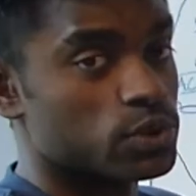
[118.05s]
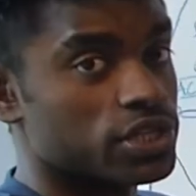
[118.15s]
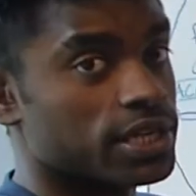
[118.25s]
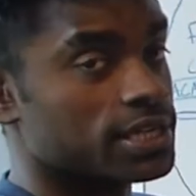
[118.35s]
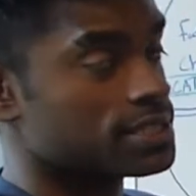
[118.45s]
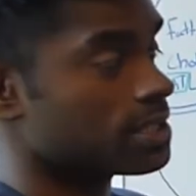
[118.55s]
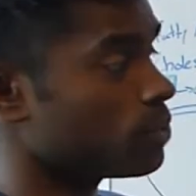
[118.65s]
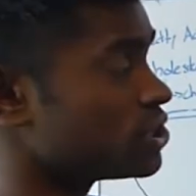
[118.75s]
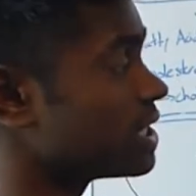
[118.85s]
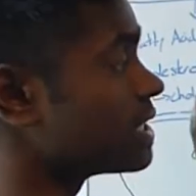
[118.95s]
which it,
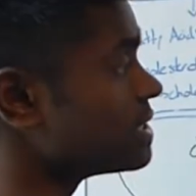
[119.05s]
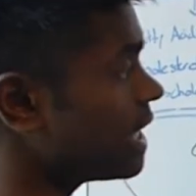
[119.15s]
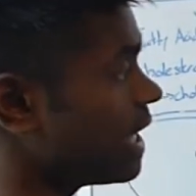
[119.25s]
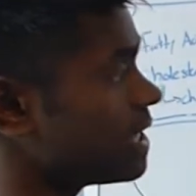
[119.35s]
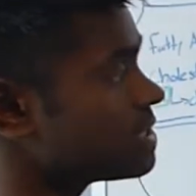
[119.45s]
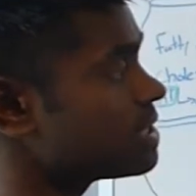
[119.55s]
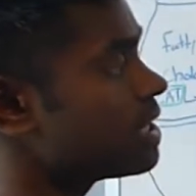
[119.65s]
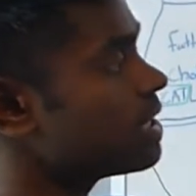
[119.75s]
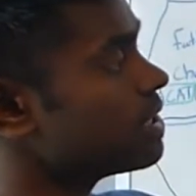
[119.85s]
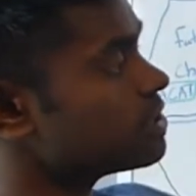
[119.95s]
which it contains,